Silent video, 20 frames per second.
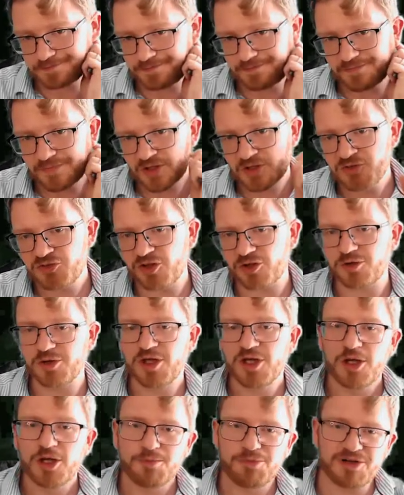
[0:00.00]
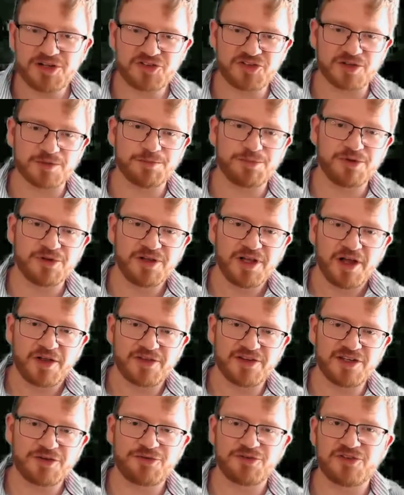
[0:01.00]
So, pretty simple,
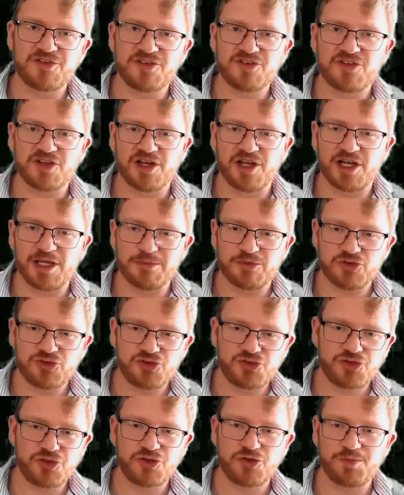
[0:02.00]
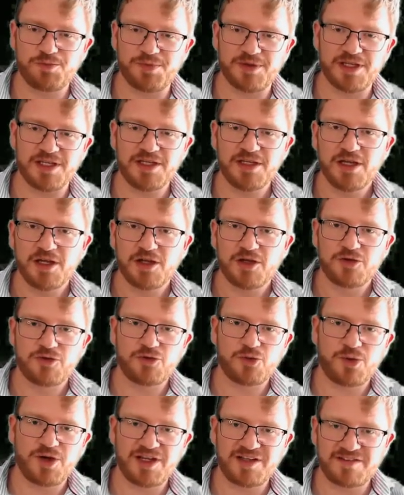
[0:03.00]
the difference in time should be
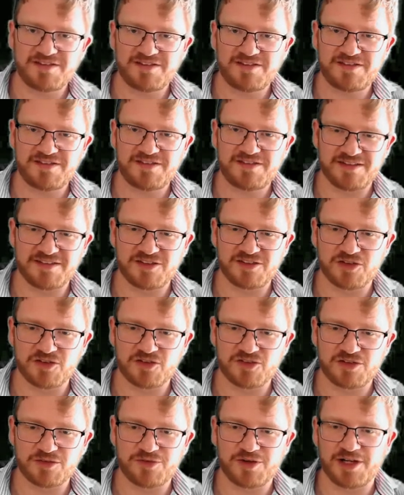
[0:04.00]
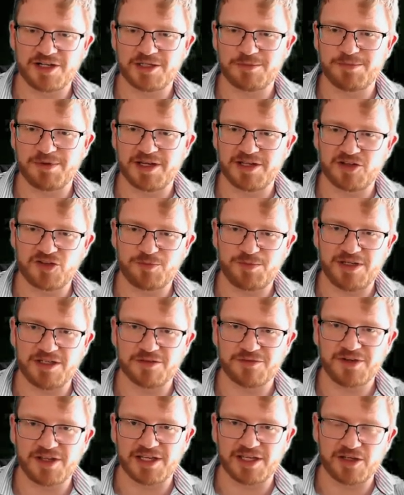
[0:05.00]
twice the distance divided by the speed
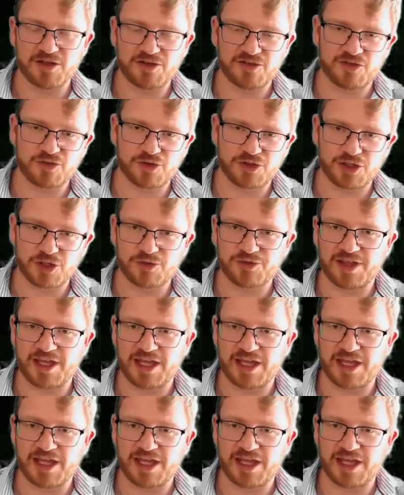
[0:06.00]
of light, because it's got to go there